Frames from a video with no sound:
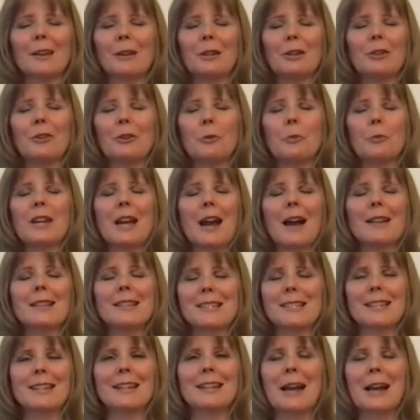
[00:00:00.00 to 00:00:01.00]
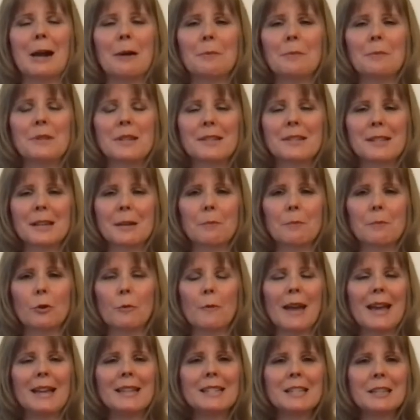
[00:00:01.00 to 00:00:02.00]
we can't succumb to some
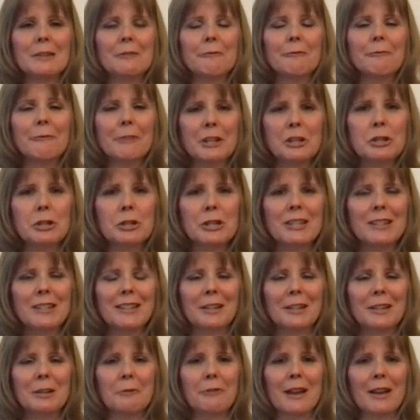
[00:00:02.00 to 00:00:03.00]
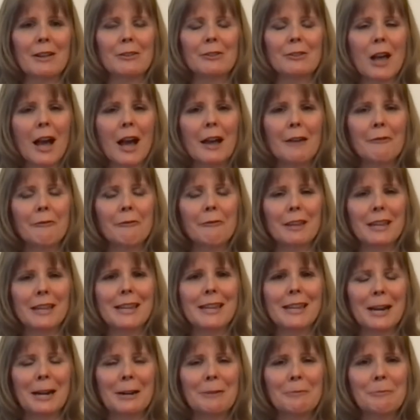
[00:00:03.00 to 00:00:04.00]
romantic vision of our life
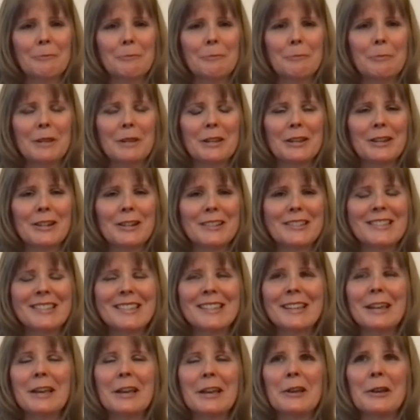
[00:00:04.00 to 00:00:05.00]
here, because